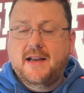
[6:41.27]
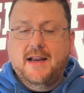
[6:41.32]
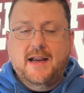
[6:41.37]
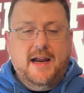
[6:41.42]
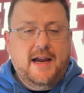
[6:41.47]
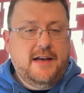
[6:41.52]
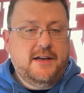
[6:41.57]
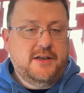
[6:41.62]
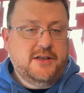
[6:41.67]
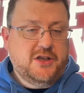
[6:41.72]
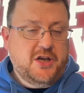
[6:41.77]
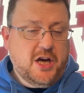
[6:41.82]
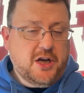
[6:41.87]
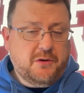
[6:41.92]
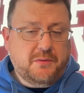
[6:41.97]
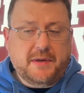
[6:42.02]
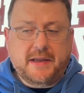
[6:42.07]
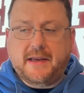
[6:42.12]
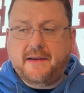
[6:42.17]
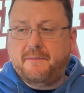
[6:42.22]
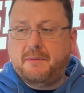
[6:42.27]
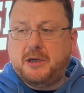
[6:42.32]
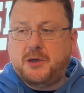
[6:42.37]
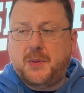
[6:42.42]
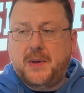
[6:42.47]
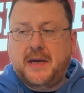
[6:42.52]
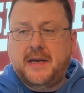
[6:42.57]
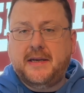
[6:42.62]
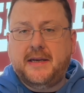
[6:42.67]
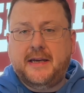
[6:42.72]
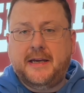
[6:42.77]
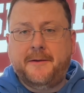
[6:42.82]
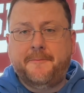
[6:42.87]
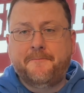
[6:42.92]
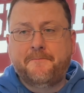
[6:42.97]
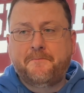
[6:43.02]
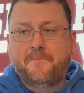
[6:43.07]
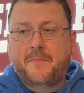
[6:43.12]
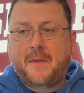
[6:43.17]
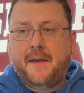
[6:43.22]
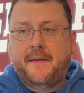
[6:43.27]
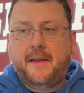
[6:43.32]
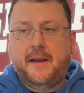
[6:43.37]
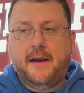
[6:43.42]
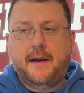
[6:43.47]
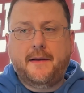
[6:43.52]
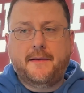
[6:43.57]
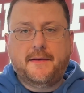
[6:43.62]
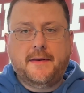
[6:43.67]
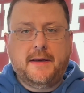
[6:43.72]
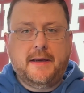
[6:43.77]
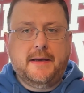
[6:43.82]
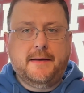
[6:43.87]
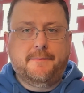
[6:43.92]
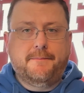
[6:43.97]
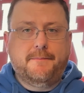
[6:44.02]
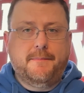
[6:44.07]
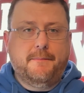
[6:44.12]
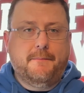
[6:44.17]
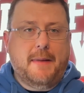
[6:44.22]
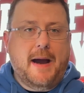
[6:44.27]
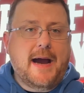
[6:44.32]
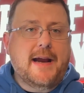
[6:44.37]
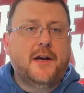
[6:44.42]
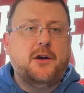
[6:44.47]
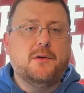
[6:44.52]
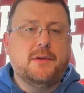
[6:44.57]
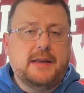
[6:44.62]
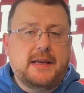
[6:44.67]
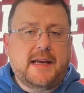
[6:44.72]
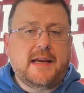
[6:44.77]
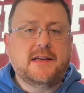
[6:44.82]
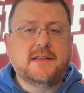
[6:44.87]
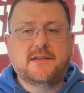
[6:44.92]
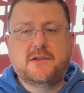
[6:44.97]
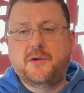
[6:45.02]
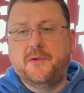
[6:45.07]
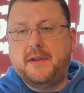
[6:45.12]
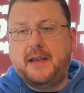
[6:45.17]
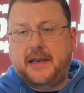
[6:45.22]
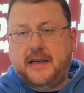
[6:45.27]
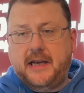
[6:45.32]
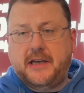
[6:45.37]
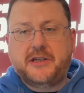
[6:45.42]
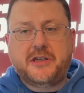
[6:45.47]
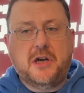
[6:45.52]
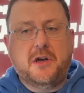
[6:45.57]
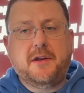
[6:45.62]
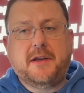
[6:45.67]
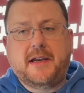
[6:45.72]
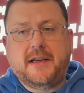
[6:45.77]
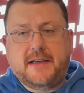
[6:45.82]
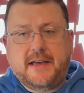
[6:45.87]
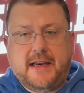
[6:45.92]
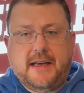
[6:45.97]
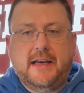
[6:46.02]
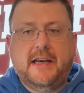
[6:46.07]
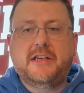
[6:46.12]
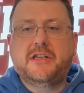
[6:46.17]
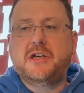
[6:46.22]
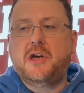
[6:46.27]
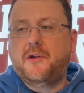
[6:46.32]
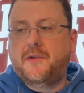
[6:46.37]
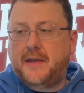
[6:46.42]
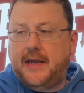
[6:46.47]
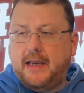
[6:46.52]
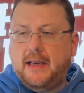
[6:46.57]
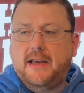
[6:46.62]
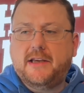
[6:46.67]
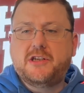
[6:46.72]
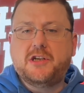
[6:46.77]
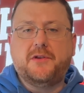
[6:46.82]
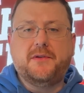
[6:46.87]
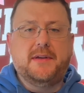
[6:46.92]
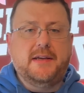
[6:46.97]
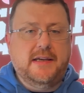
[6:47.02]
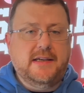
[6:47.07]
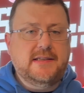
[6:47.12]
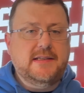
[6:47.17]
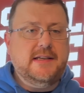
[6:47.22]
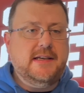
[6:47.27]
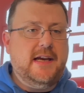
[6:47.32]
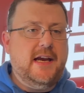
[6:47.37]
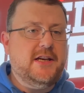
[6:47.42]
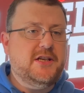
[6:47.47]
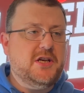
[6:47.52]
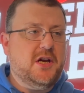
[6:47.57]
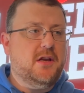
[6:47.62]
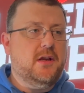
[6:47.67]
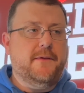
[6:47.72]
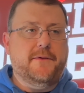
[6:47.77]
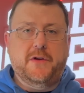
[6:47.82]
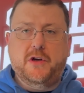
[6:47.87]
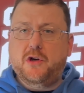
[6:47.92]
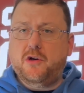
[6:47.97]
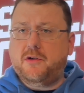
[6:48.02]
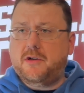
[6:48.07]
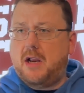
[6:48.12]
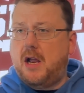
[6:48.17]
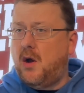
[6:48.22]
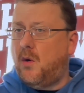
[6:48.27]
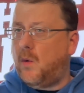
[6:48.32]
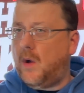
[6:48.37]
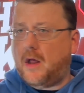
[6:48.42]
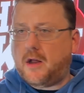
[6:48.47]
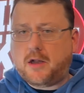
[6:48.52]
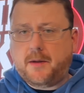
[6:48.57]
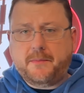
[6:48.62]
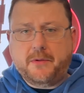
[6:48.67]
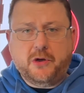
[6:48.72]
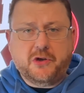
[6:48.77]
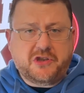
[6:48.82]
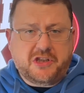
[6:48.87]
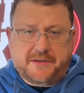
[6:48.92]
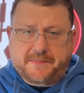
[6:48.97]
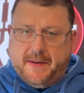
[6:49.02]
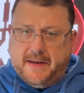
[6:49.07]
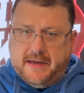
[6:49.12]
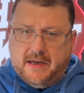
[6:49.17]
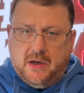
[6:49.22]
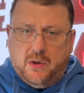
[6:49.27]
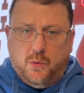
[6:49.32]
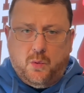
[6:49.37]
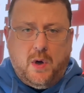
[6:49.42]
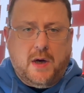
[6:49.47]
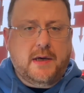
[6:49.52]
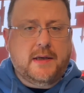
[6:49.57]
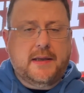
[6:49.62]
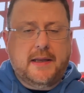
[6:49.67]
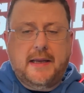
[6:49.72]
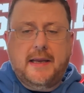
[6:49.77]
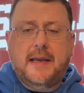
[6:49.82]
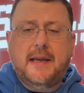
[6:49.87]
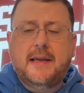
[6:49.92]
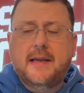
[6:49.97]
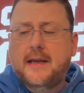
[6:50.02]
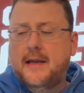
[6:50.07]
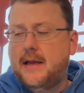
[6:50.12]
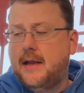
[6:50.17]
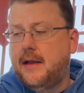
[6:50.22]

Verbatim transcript: And generally, between the uh, the minor leagues to the NHL, like the NHL, the AHL, the ECHL, if you're not welcome, you're suspended in one league.